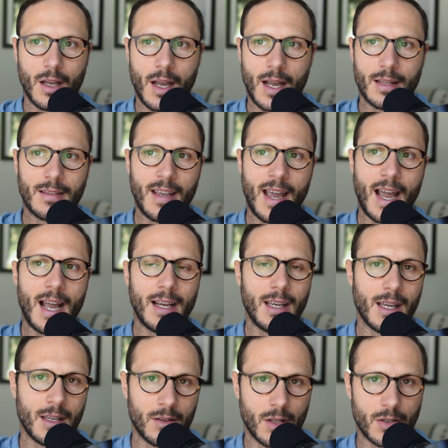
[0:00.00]

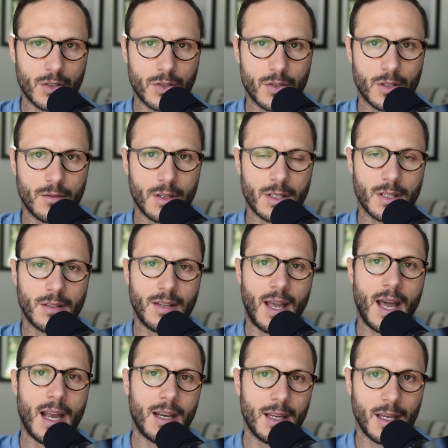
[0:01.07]
attacking their service,
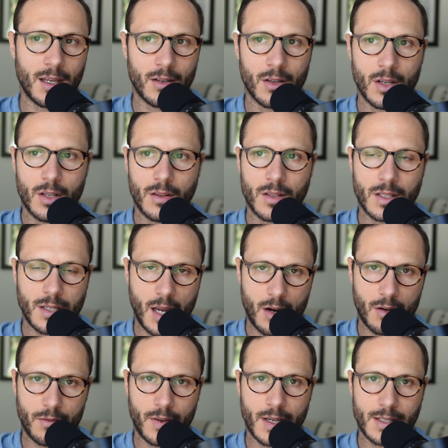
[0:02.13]
attacking the
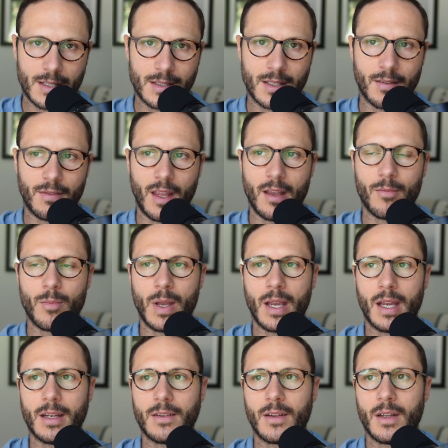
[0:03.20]
sacrifices that they've
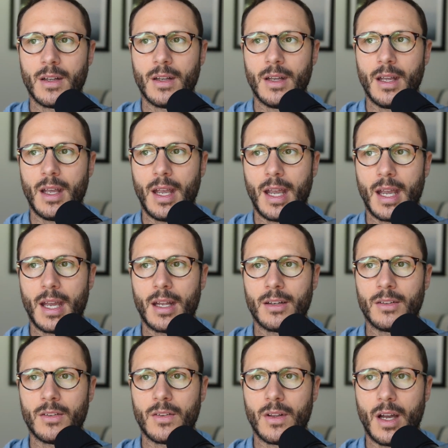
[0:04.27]
made.
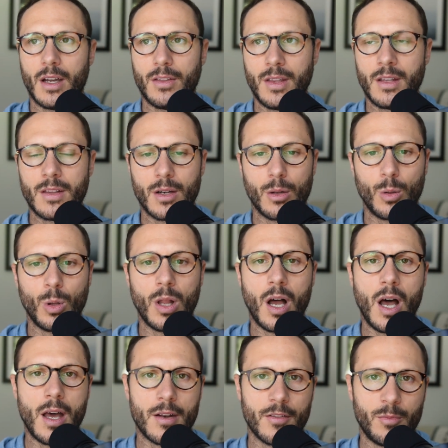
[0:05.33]
And I think that a
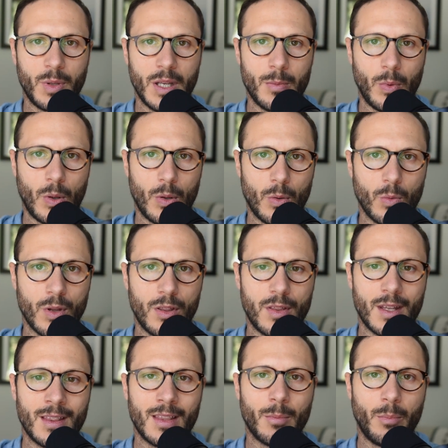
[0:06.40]
lot of people
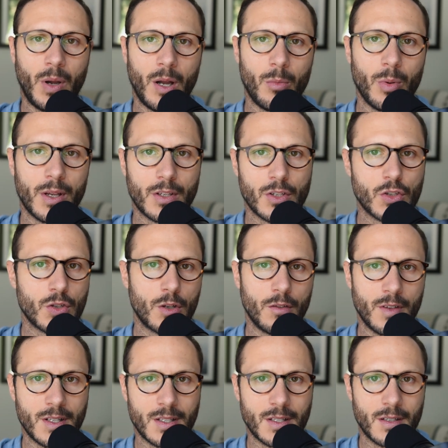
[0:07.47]
within the public
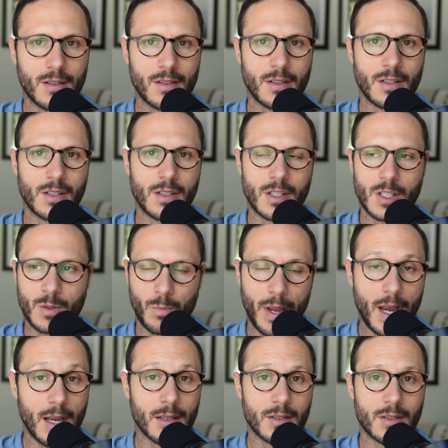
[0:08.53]
service
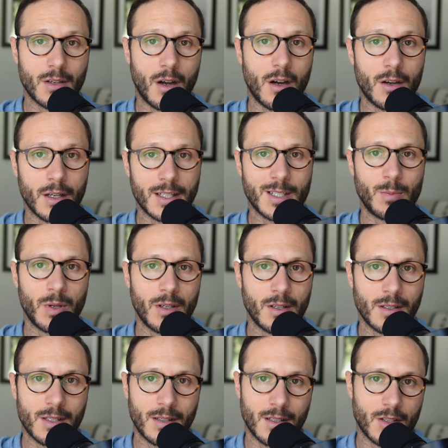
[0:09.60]
space are
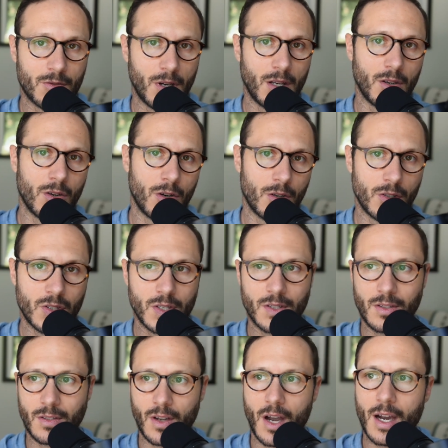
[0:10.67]
experiencing this, right?
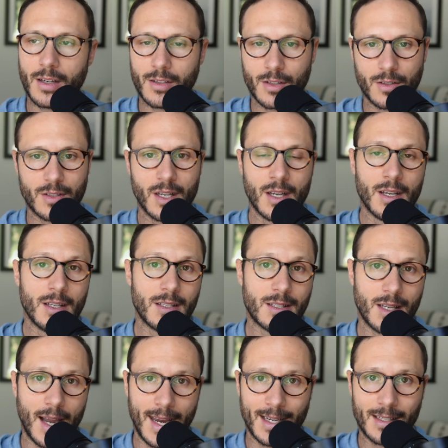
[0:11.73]
Nurses, doctors,
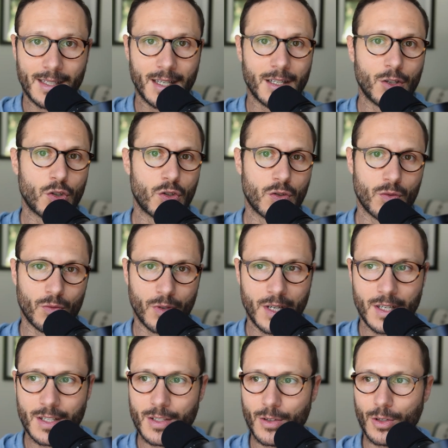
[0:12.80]
scientists,
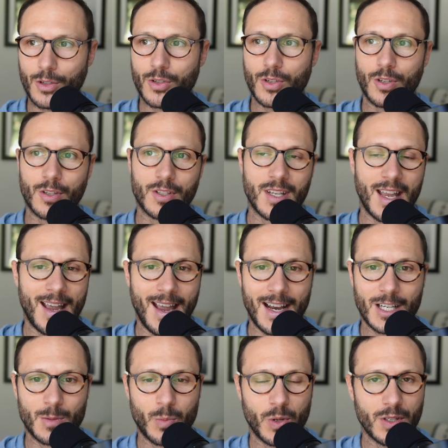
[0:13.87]
researchers,
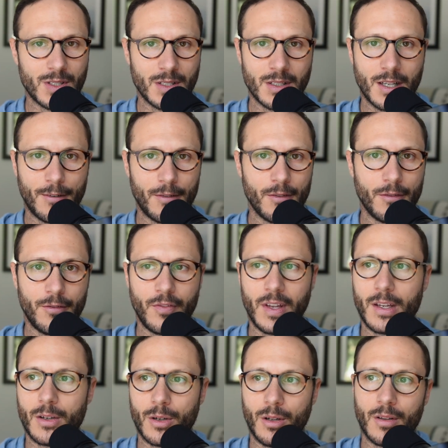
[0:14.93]
experts in different
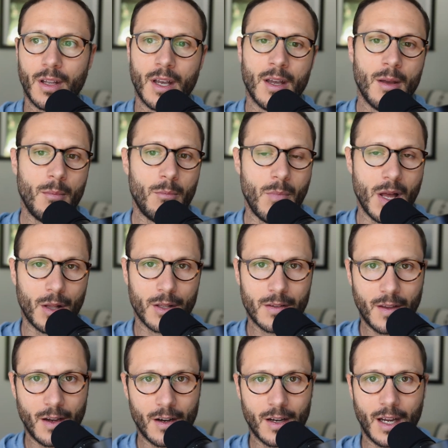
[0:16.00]
fields,
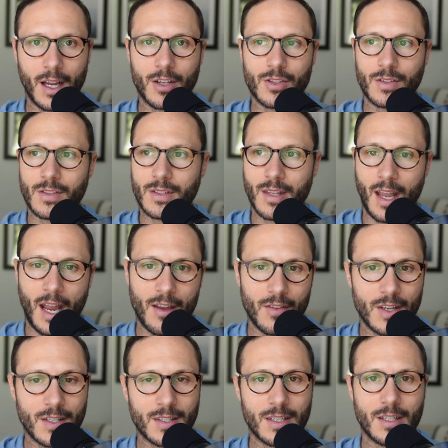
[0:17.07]
military agents,
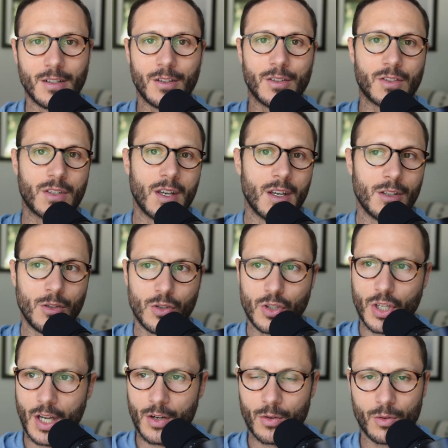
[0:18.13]
Navy SEALs,
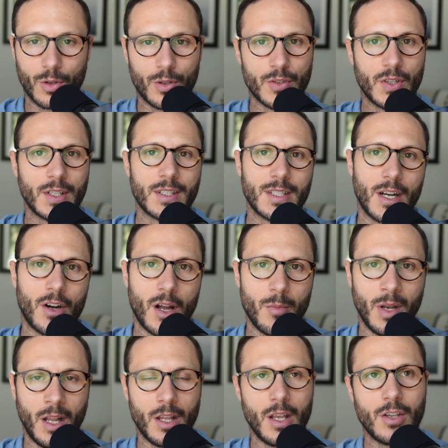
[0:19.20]
generals, etc. I
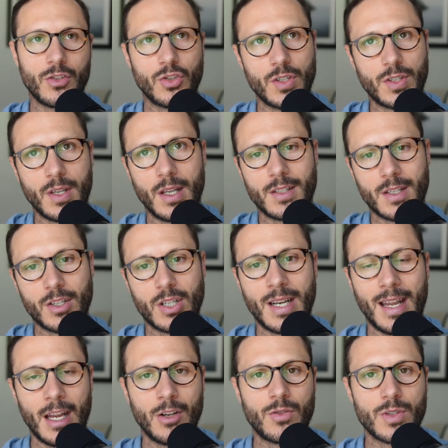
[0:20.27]
mean, it's such
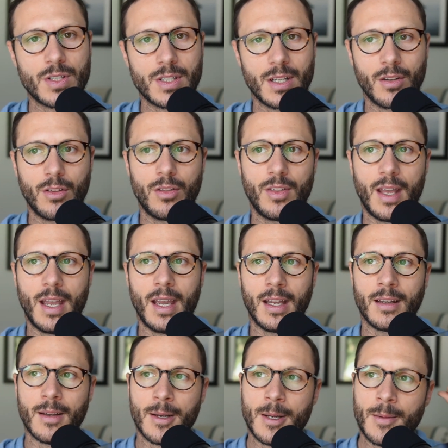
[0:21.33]
an interesting
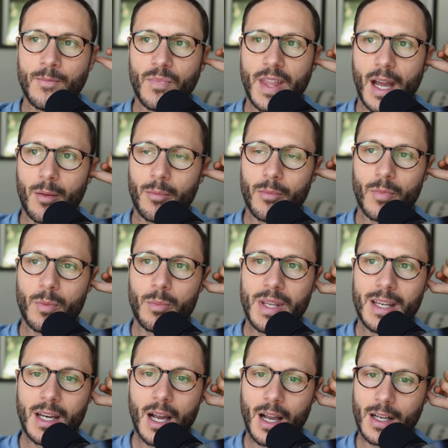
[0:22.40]
thing that
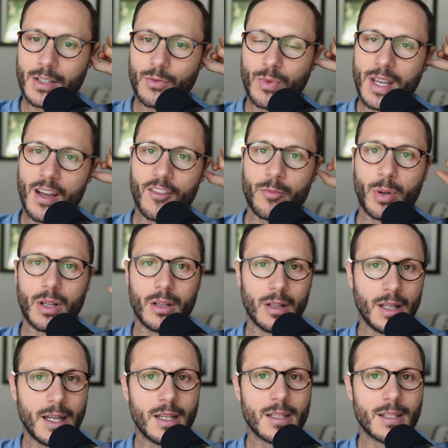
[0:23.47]
because we have
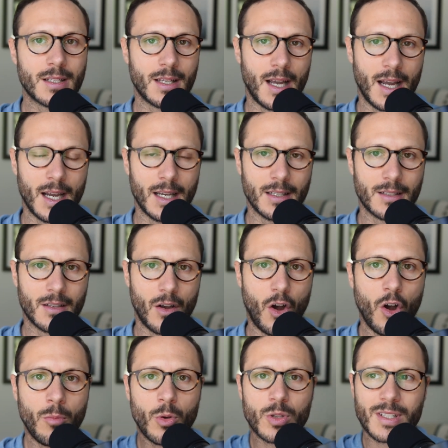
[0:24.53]
politicized
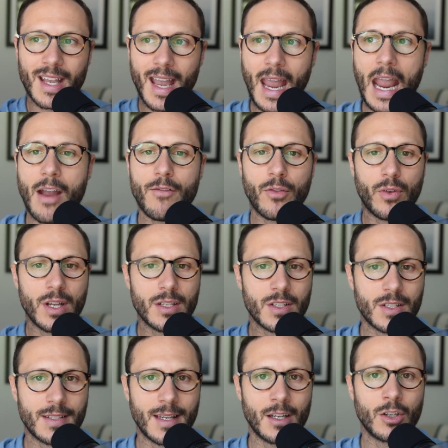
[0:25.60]
almost every
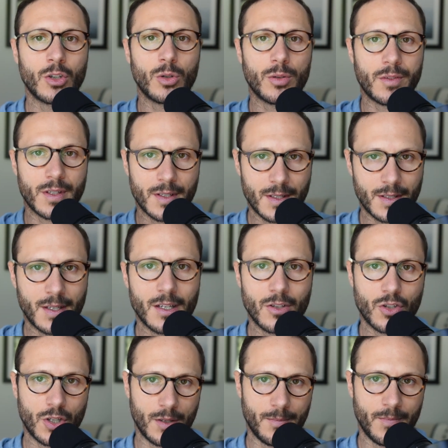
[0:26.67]
single
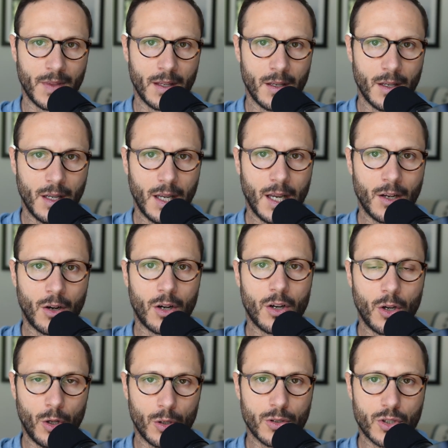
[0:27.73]
decision in our
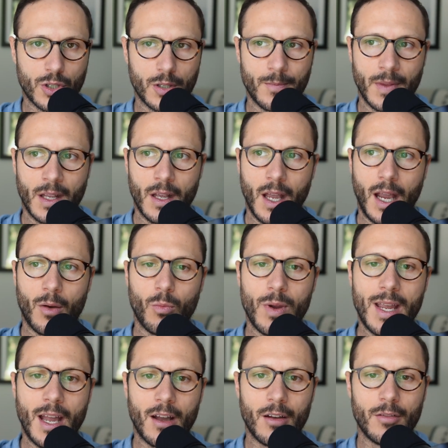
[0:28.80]
culture, and
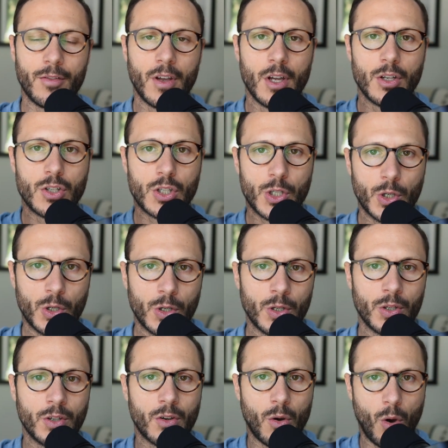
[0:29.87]
we have
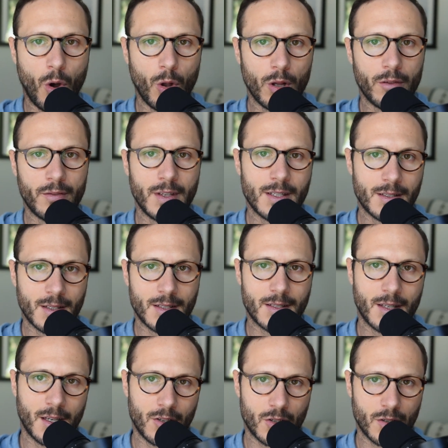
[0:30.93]
turned all of these
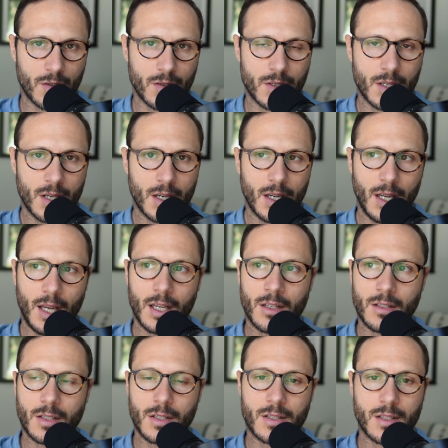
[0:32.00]
decisions
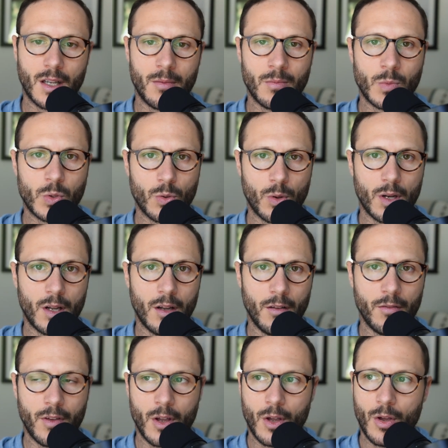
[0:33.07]
into some sort
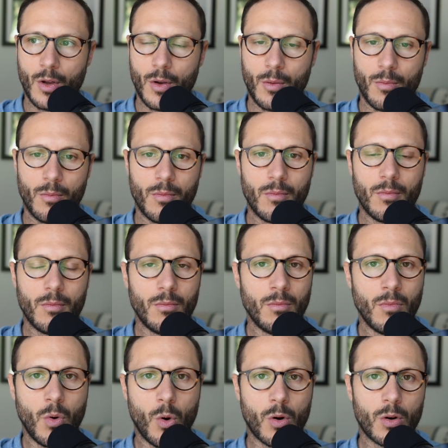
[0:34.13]
of
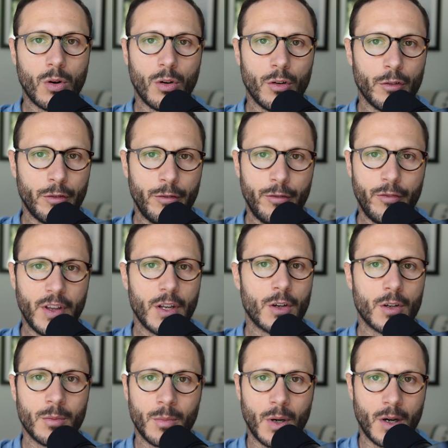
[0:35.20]
moral
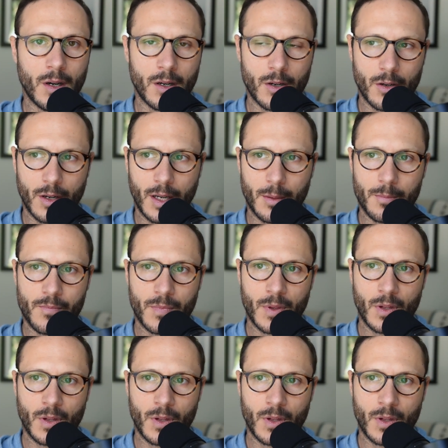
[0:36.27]
fear-mongering,